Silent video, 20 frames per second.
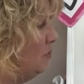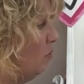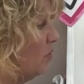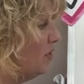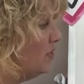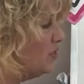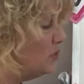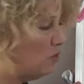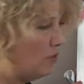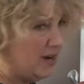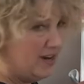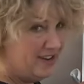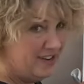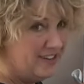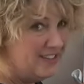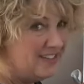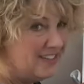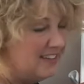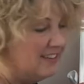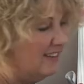more
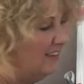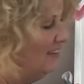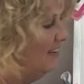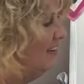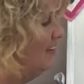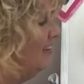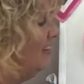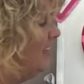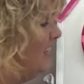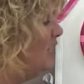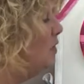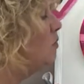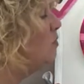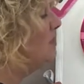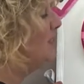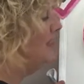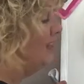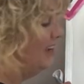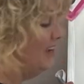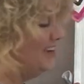squares
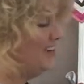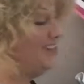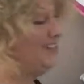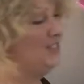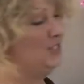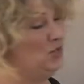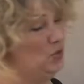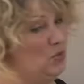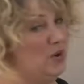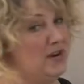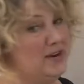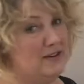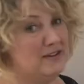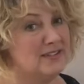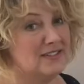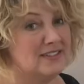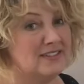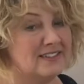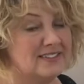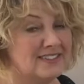equals 8
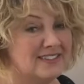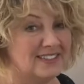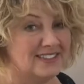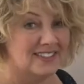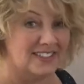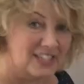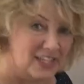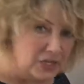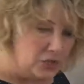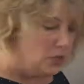squares. Can